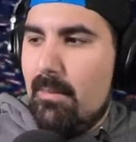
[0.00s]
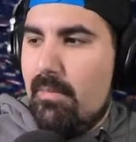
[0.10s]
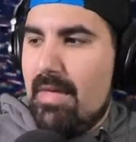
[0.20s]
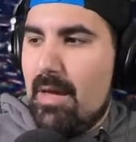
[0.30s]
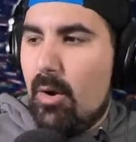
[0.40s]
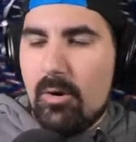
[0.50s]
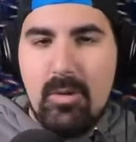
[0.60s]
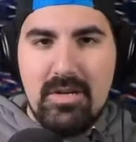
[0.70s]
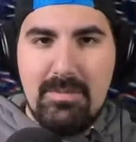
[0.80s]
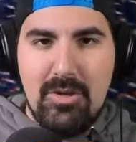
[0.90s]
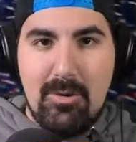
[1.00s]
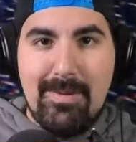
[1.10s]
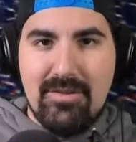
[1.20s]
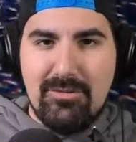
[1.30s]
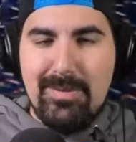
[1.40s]
that are going to be your
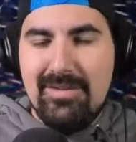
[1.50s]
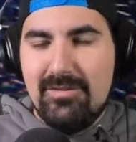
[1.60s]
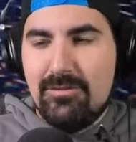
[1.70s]
puzzle pieces for